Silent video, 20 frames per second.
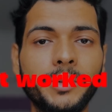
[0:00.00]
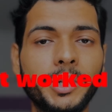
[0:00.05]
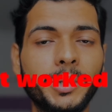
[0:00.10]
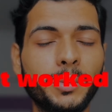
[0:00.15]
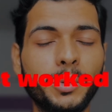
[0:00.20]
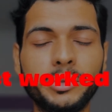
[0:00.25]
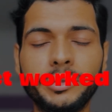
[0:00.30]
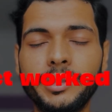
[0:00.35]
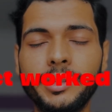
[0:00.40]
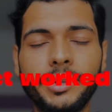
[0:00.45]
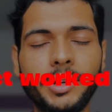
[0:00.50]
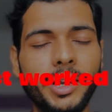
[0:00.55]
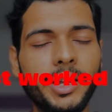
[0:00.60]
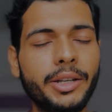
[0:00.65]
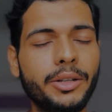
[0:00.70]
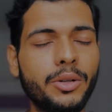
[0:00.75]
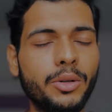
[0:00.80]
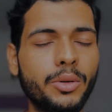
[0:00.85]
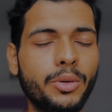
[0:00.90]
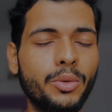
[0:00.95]
It wasn't
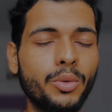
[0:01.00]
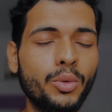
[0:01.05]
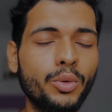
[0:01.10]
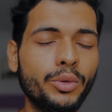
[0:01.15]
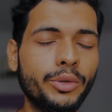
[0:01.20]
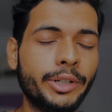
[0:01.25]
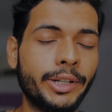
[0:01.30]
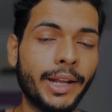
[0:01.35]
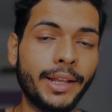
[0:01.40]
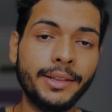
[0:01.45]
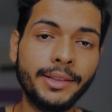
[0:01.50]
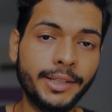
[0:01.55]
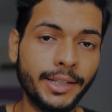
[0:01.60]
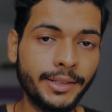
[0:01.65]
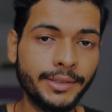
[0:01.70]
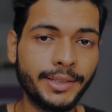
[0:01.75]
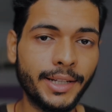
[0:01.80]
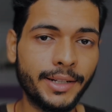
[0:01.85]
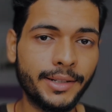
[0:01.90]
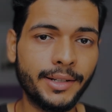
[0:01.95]
trying to do 10
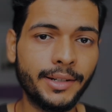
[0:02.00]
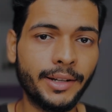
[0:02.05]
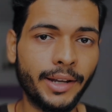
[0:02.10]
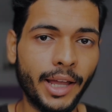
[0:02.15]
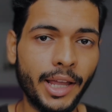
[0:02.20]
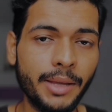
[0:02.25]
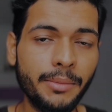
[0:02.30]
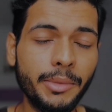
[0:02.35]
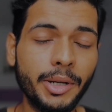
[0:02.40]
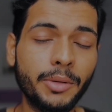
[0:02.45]
things at a time.